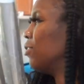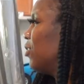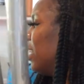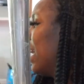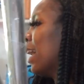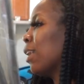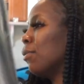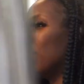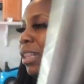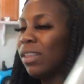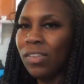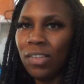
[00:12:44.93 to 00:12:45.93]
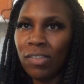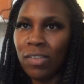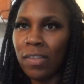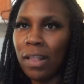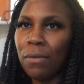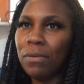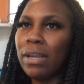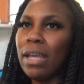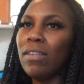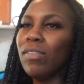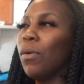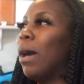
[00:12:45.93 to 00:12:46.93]
shit, I gotta go get the scissors and
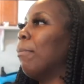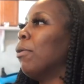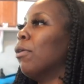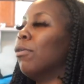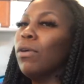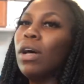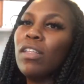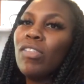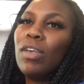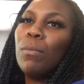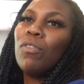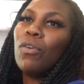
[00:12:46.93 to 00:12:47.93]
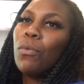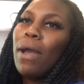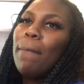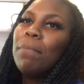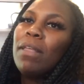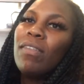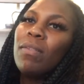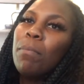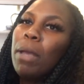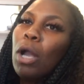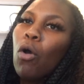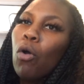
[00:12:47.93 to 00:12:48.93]
everything. So I'm gonna attempt to wrap this
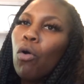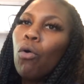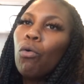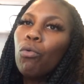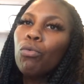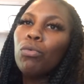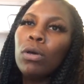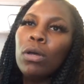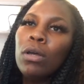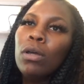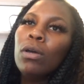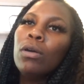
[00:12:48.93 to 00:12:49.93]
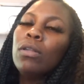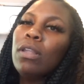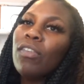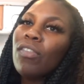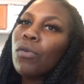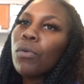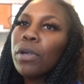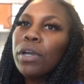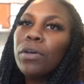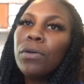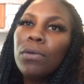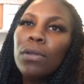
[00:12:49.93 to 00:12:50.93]
big old, this
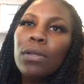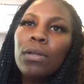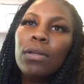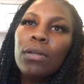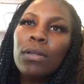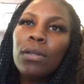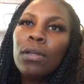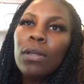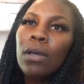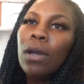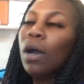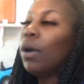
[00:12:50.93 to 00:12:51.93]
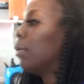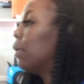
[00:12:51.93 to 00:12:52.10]
grill or